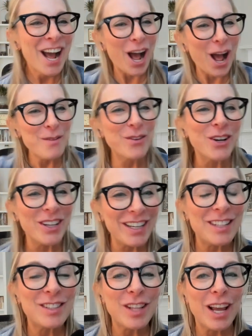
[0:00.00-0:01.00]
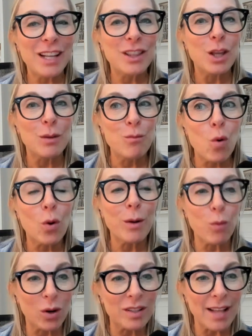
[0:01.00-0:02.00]
I'm good. And it's like the more and
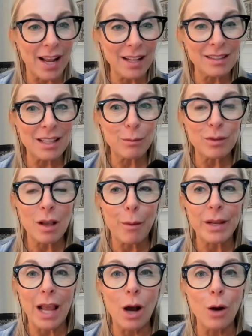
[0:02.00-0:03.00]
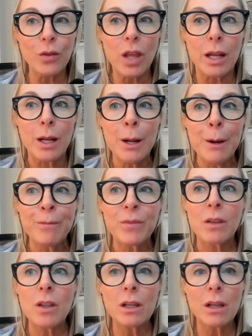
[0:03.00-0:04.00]
more science keeps coming out that
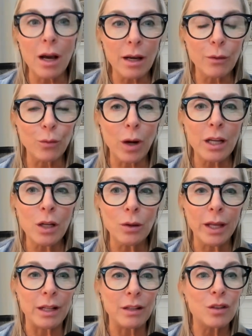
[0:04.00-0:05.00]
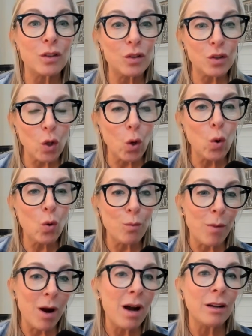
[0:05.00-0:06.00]
the gut regulates so
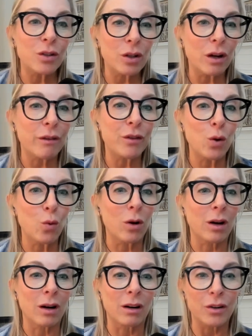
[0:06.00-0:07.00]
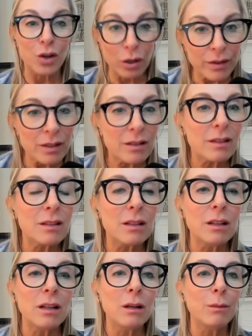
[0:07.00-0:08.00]
much of your nervous
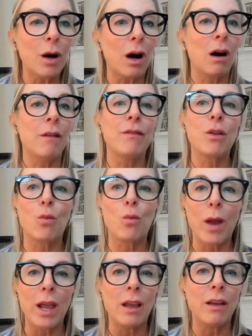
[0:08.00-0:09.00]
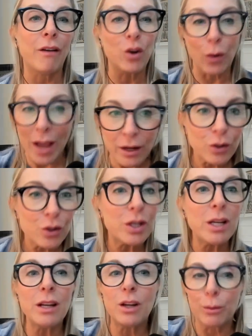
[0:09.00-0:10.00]
system, of the way of your
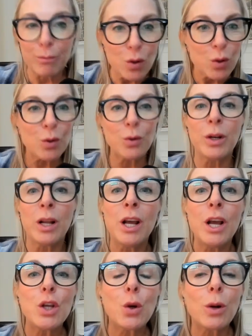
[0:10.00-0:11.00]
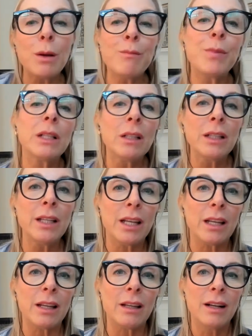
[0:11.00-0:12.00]
energy, your mood, your
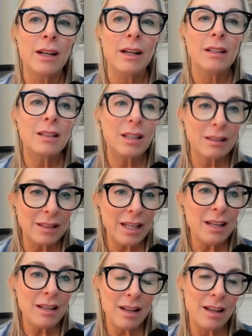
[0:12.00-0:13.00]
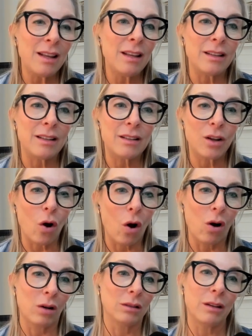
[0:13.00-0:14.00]
ability to lean into
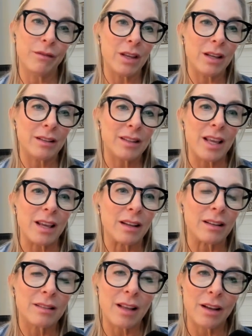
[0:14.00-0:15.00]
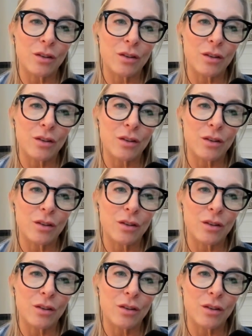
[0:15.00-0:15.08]
all of these things.